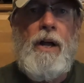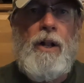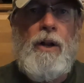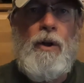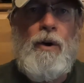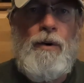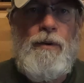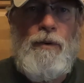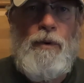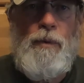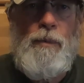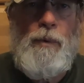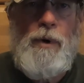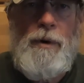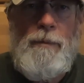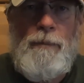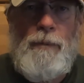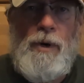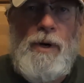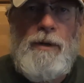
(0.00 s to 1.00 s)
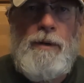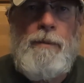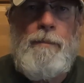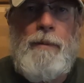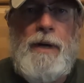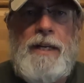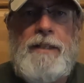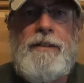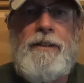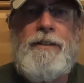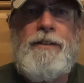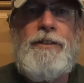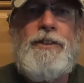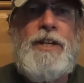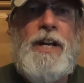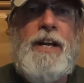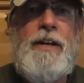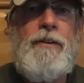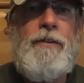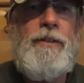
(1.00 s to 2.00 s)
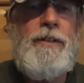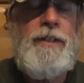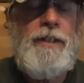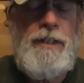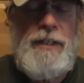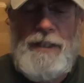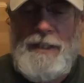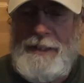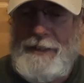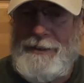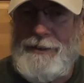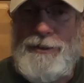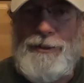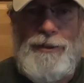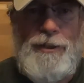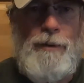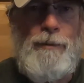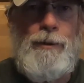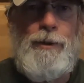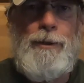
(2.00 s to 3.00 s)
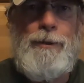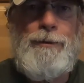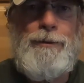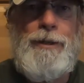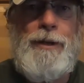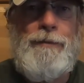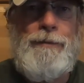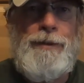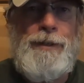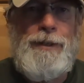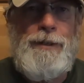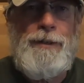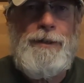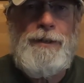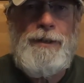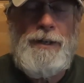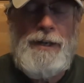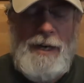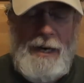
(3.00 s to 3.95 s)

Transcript: Hello everyone, welcome back to the channel. It's a 007 here.